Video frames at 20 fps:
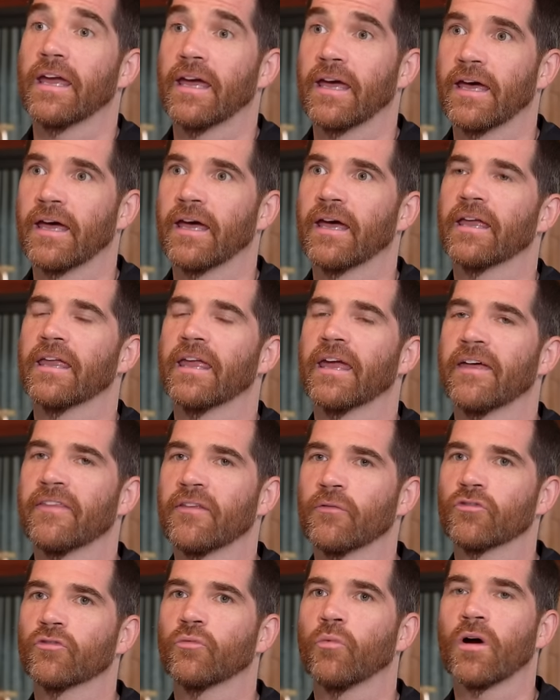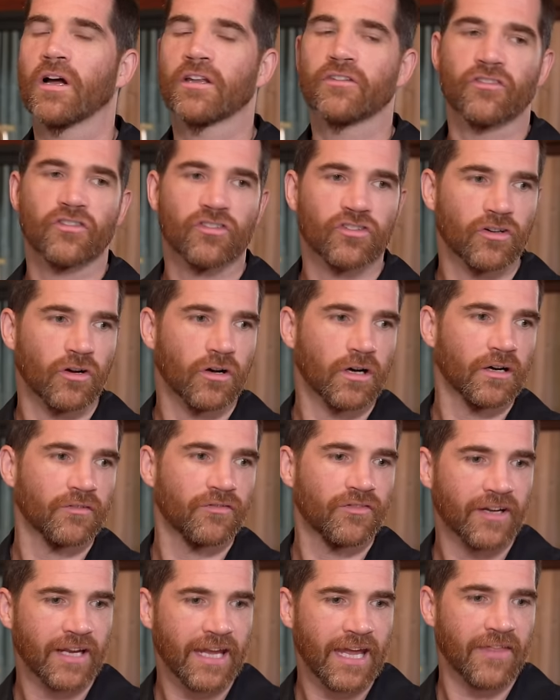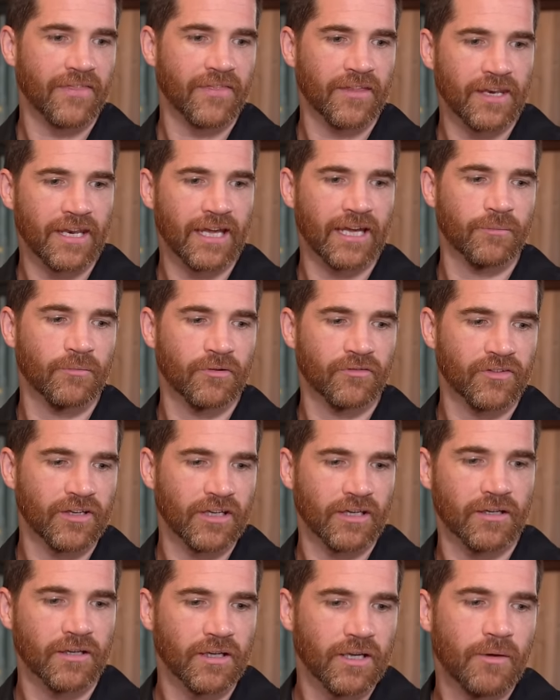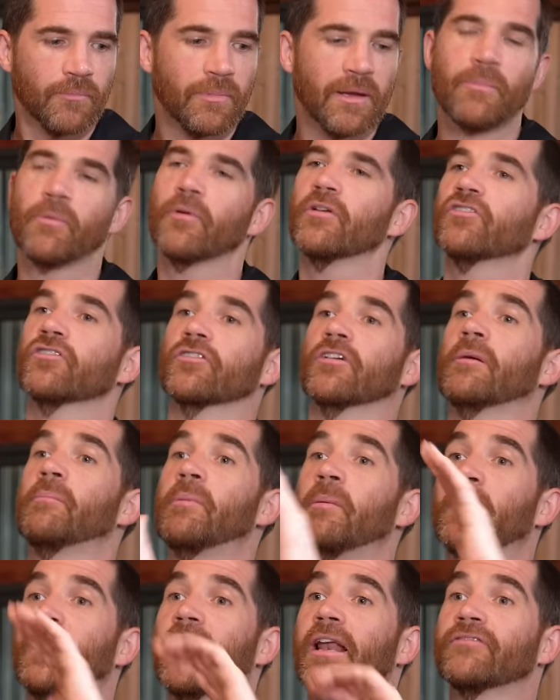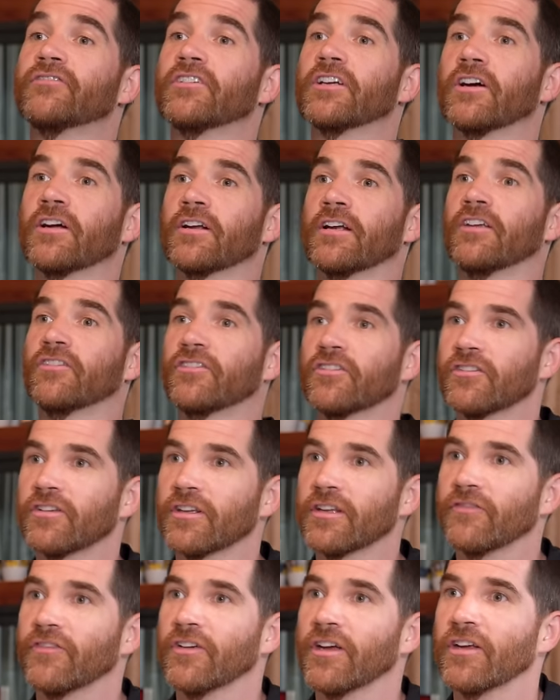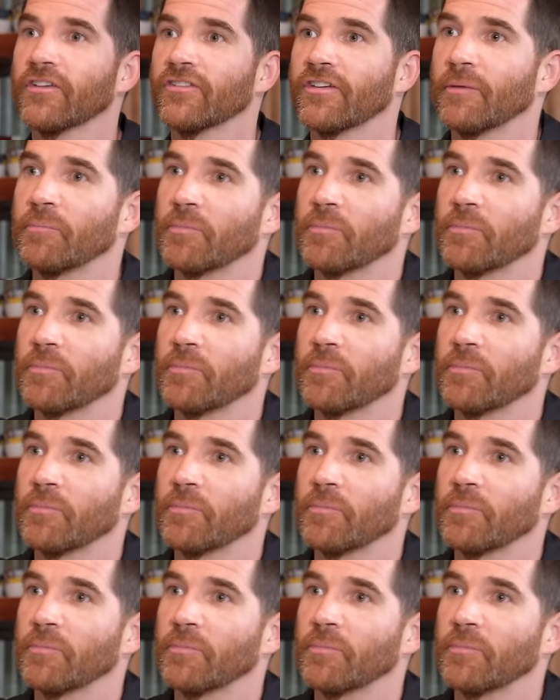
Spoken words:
Yeah, yeah, there was one song, I forget the name of it. People, it's all right, people will have to go and listen to the first